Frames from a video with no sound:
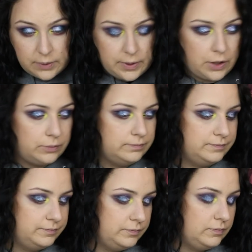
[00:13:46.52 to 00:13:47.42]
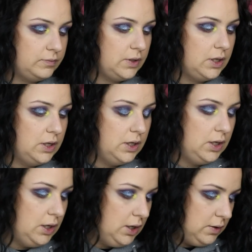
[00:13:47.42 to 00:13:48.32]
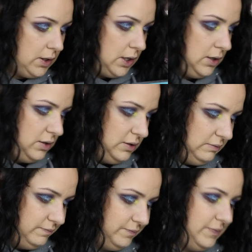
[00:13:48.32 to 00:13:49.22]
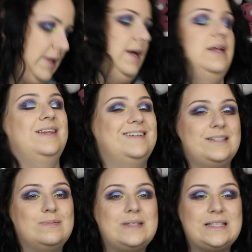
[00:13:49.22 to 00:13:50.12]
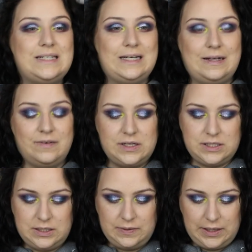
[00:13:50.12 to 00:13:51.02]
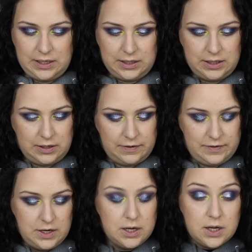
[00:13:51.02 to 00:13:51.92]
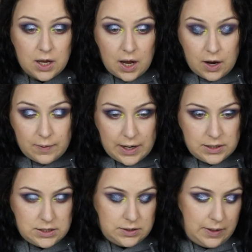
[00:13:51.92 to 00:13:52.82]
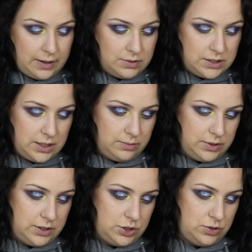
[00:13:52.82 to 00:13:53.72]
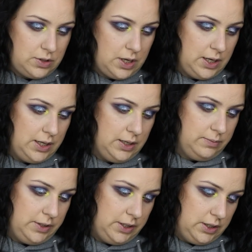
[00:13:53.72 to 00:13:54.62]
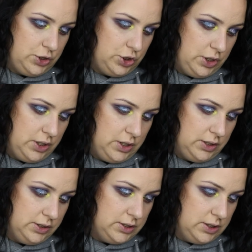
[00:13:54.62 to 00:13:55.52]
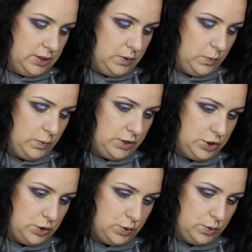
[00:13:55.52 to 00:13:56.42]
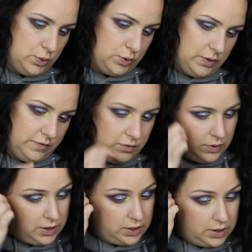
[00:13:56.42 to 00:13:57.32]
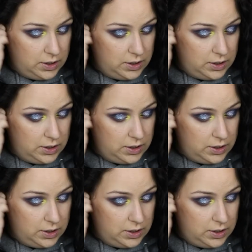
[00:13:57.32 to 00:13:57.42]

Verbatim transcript: There we go. Okay. Um, there's some sticky residue I gotta get off. Alright, so I was able to try how many shades? One, two, three, four,